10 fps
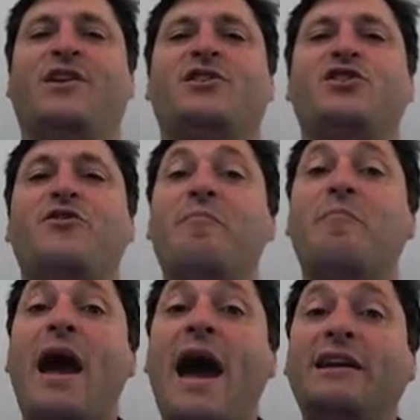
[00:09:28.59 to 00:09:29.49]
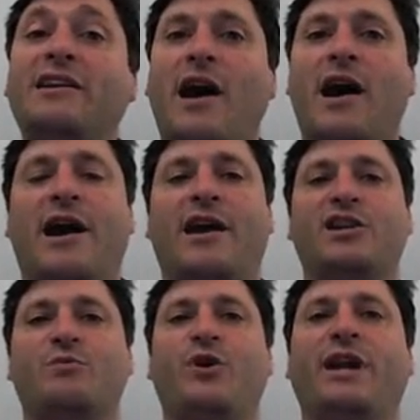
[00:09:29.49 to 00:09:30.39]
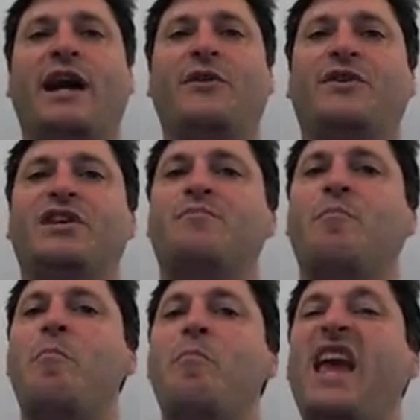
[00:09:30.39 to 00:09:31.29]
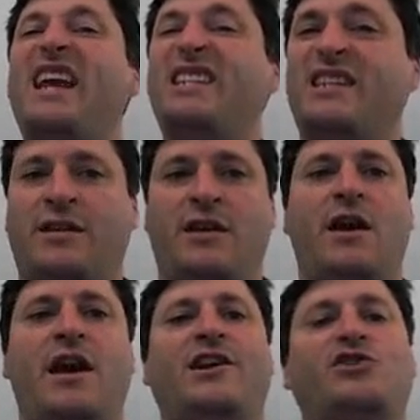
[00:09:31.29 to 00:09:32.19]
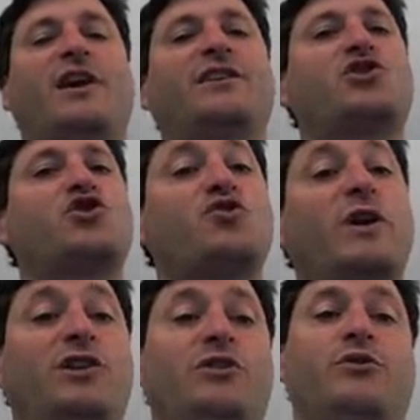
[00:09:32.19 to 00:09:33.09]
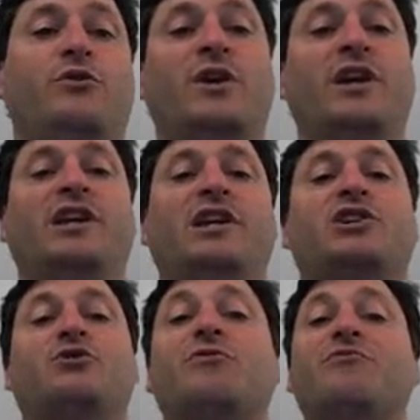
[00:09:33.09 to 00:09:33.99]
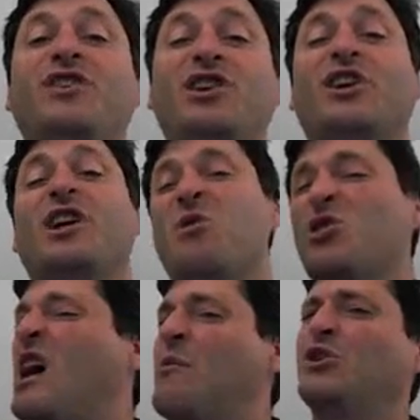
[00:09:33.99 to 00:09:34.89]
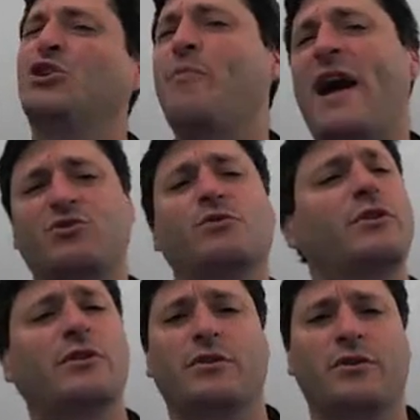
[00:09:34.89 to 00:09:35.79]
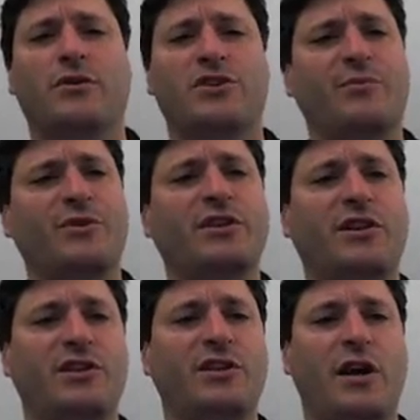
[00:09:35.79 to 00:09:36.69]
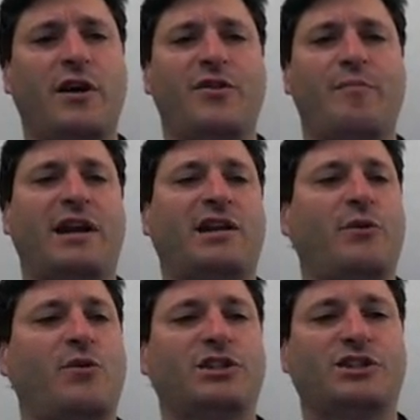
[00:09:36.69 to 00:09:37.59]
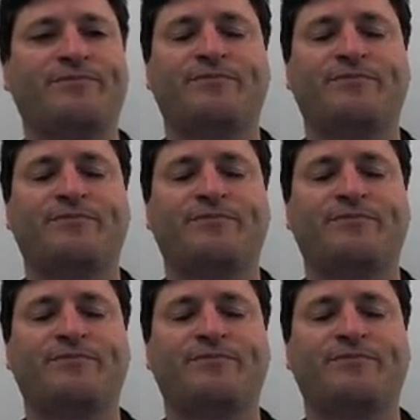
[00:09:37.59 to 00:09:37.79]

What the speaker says: So the bad guy is putting out this bait and trying to trick you into revealing, most commonly, your password or something that the bad guy wants.